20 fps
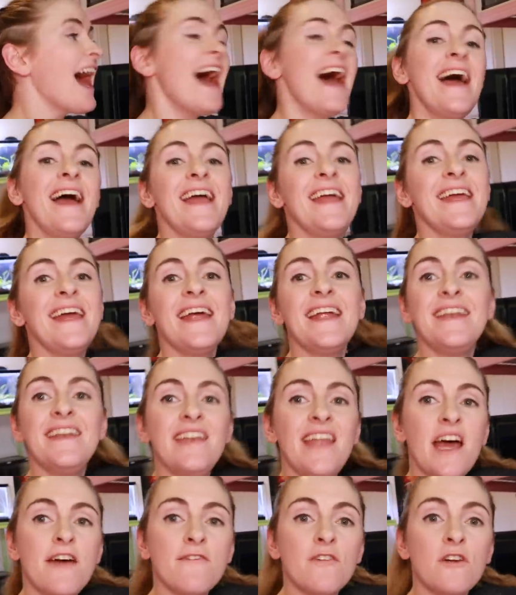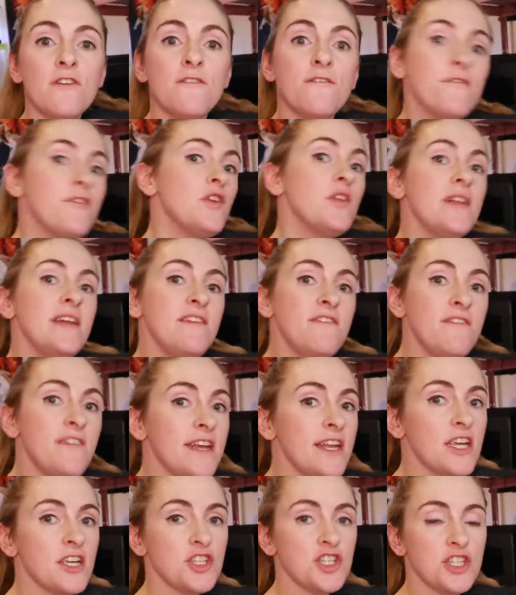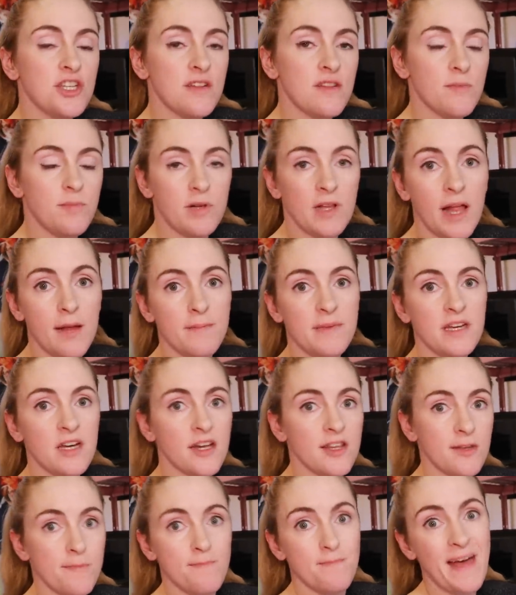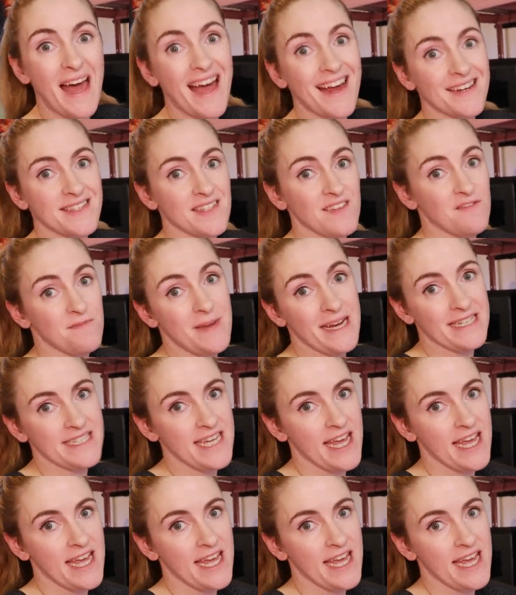I never fully finished the plumbing on the backs of my